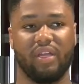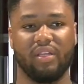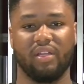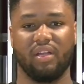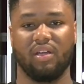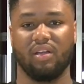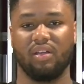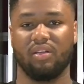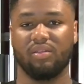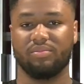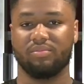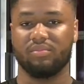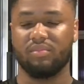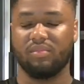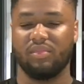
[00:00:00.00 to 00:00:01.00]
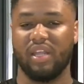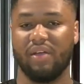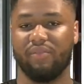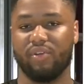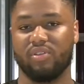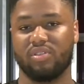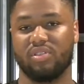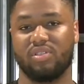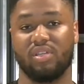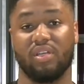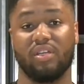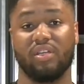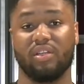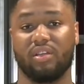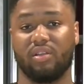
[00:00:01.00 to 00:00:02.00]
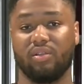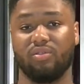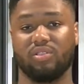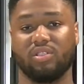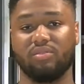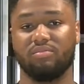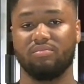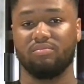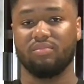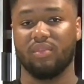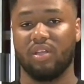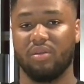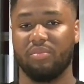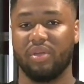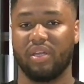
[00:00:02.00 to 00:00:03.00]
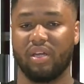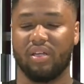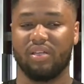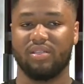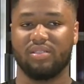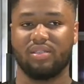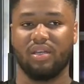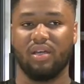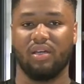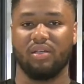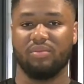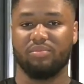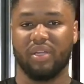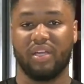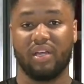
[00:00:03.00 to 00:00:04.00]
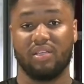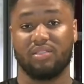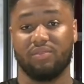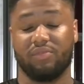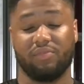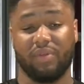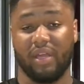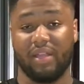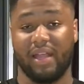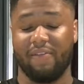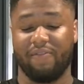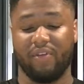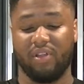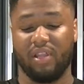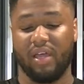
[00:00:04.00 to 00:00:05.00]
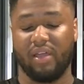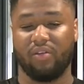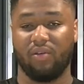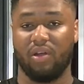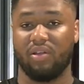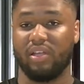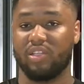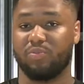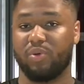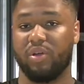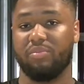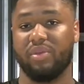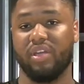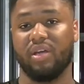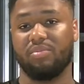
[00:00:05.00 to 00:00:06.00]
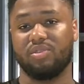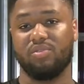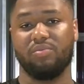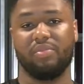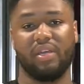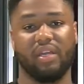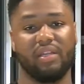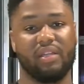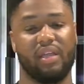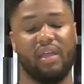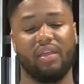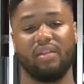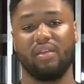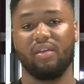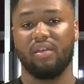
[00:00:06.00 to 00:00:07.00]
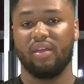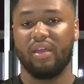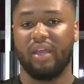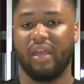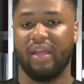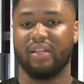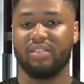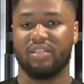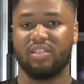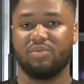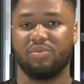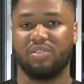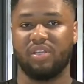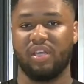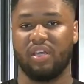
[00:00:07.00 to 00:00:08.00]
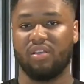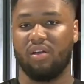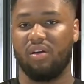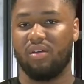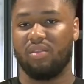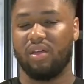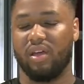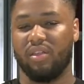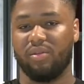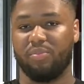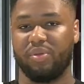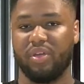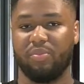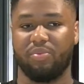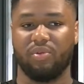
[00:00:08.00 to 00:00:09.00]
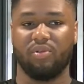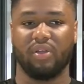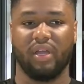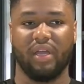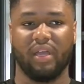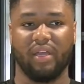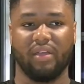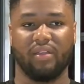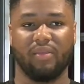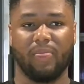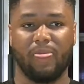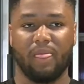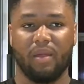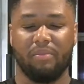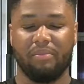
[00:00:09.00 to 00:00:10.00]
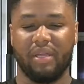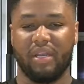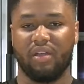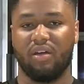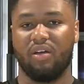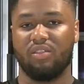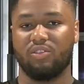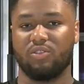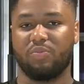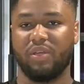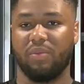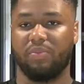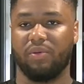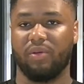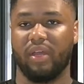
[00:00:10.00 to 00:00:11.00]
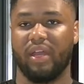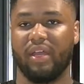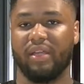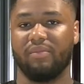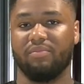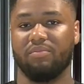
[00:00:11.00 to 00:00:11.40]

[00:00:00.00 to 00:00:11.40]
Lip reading: in diversity and inclusion because of, and I feel like Crown has prepped me up to be in that, and just seeing all the other people and meeting all those people and